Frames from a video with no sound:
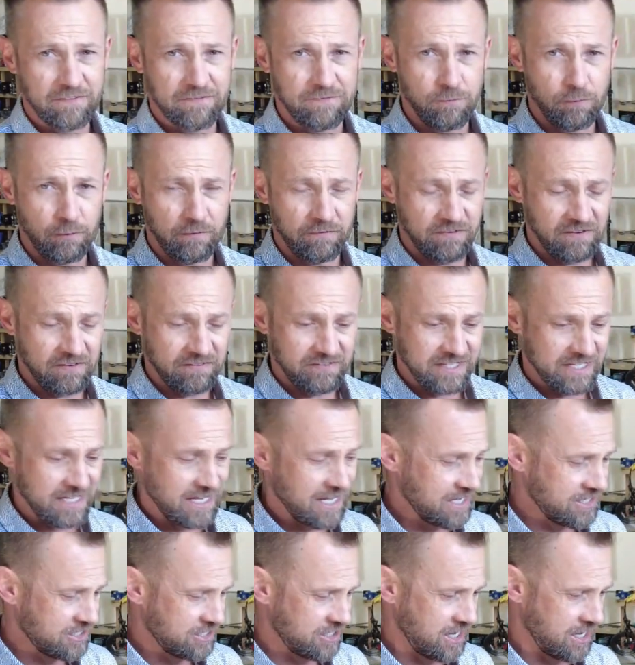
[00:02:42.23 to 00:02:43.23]
the
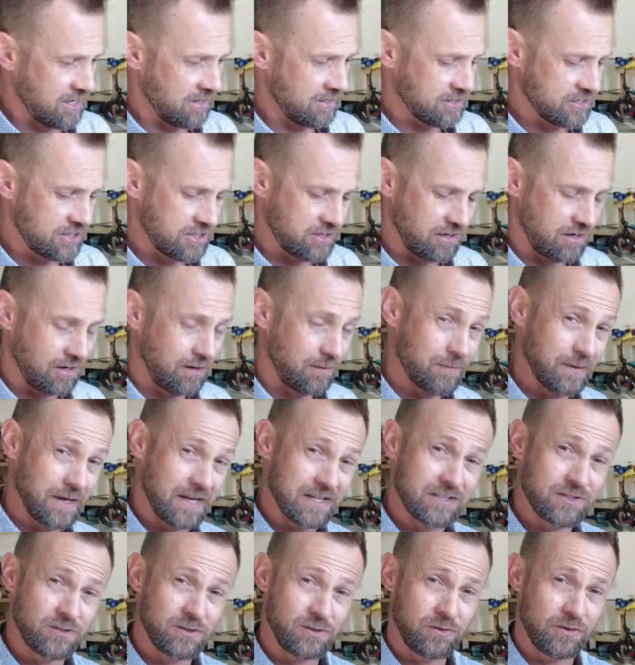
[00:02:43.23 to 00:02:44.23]
458 Challenge car, but
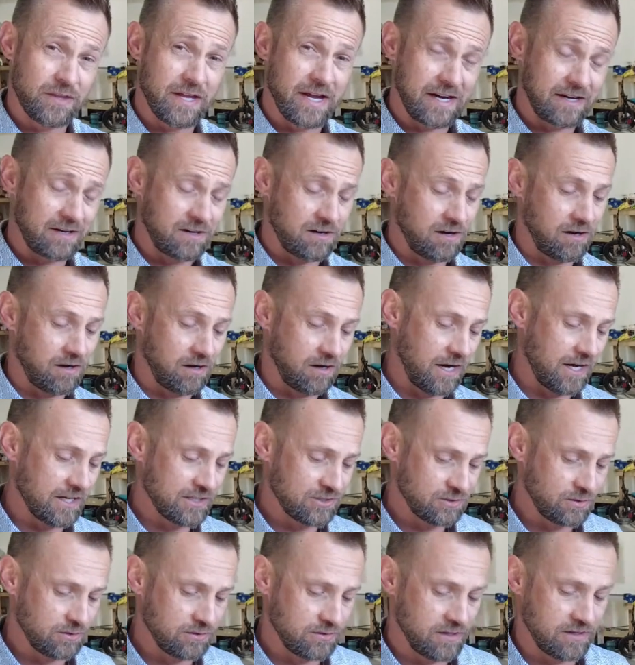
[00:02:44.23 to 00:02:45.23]
I sold that car. I
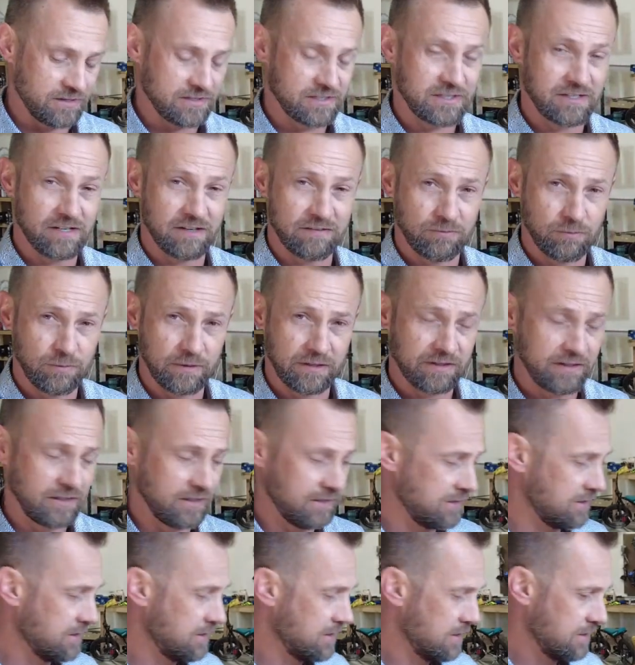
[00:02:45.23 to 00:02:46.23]
sold all the stuff with
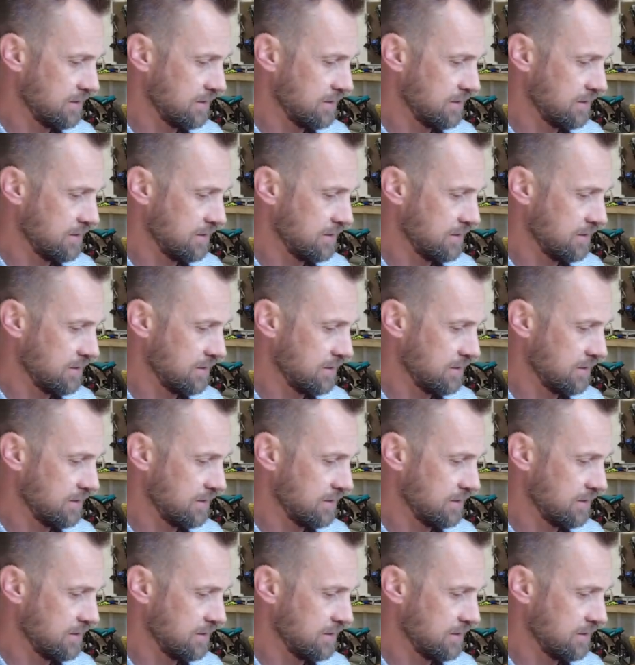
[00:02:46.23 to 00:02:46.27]
it.